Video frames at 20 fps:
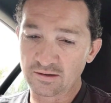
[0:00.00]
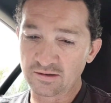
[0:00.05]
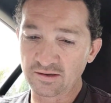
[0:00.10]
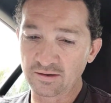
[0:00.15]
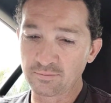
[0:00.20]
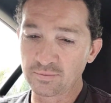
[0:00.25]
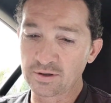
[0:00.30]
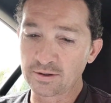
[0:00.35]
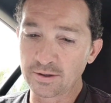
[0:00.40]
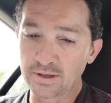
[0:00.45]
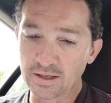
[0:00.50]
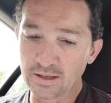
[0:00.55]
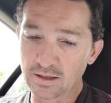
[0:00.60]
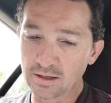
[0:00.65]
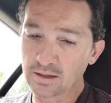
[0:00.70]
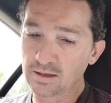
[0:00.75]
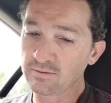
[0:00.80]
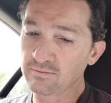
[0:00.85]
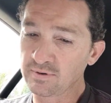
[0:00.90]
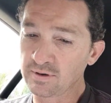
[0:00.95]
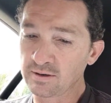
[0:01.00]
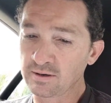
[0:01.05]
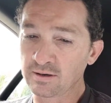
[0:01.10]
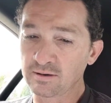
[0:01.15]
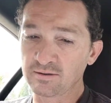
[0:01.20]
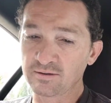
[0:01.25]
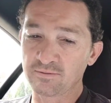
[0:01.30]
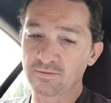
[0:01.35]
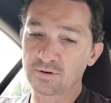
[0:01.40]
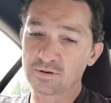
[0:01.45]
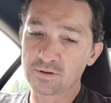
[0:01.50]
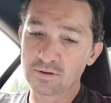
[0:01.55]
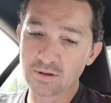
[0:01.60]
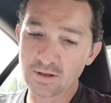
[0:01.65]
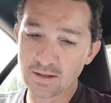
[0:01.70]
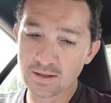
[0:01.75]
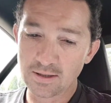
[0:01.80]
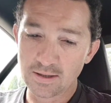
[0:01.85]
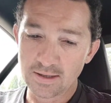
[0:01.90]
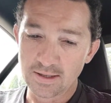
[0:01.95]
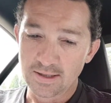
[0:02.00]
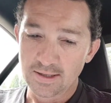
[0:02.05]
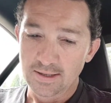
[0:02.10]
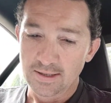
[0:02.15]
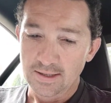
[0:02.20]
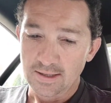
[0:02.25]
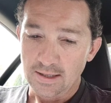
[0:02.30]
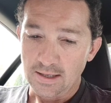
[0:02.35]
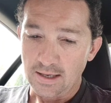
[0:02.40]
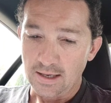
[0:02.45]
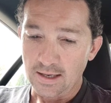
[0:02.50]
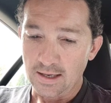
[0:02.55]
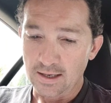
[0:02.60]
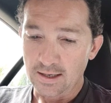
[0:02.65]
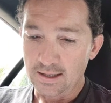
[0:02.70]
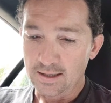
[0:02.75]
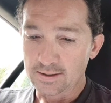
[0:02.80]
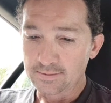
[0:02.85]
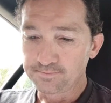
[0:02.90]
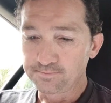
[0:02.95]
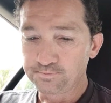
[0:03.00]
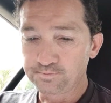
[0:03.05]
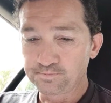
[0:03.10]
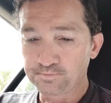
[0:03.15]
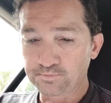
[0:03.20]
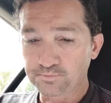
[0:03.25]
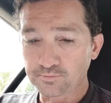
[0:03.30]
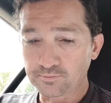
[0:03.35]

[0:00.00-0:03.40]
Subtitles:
7 or 8 I give in severity. Item